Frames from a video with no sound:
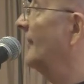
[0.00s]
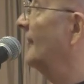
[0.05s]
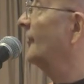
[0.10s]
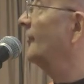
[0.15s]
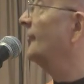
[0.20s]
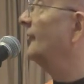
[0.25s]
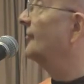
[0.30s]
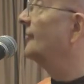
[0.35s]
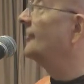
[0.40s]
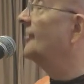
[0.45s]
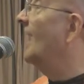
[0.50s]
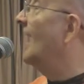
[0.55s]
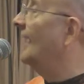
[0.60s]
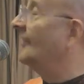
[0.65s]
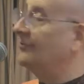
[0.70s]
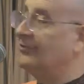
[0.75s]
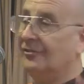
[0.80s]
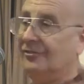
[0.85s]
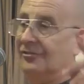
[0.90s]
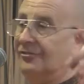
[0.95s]
this is
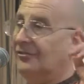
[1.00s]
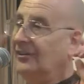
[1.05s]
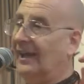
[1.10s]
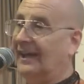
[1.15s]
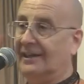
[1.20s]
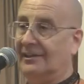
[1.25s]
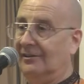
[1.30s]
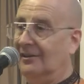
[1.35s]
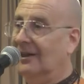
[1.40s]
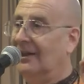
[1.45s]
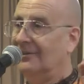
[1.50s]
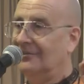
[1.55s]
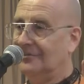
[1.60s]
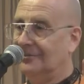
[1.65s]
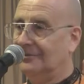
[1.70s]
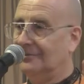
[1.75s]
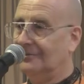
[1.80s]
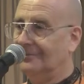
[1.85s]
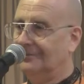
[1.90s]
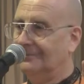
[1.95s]
not just
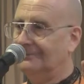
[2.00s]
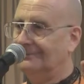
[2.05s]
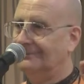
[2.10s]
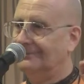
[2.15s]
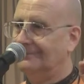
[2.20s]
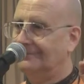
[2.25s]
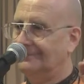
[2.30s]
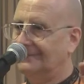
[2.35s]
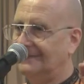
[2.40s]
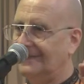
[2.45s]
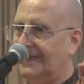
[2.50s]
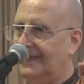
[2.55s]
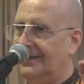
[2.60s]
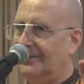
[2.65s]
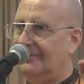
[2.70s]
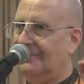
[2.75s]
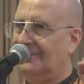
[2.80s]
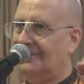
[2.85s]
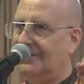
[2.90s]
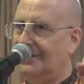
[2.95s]
psychological,
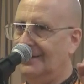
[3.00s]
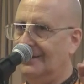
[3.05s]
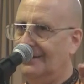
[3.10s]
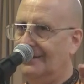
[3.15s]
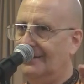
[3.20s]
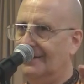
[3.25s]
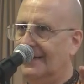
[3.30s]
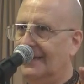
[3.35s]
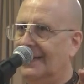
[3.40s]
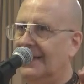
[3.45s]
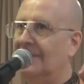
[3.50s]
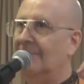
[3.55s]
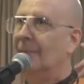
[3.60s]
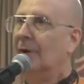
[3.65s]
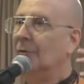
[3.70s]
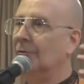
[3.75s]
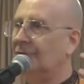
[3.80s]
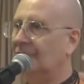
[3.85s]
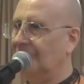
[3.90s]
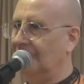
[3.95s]
it's
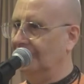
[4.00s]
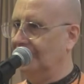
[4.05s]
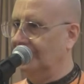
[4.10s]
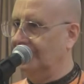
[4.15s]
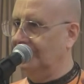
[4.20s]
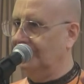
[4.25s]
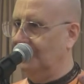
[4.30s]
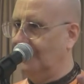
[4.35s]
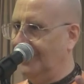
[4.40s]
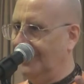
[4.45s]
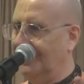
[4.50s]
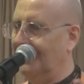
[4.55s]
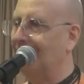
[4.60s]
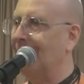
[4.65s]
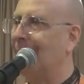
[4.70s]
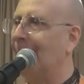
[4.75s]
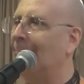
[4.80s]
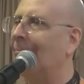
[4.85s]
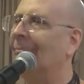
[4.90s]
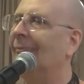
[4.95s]
emotional as well.
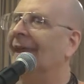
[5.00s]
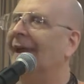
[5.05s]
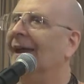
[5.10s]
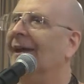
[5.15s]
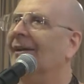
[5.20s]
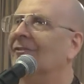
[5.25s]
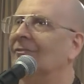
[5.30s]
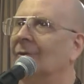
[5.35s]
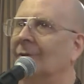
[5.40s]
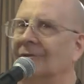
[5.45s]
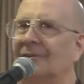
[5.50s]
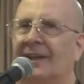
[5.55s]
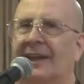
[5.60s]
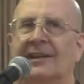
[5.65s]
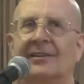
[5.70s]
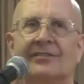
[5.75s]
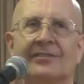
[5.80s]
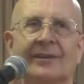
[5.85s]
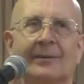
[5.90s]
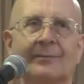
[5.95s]
So it
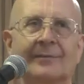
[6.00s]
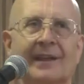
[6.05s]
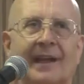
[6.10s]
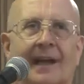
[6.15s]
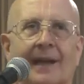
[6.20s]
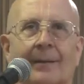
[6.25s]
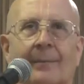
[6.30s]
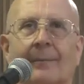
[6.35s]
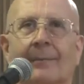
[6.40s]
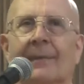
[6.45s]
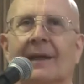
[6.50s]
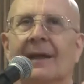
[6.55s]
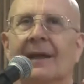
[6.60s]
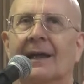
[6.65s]
takes some time.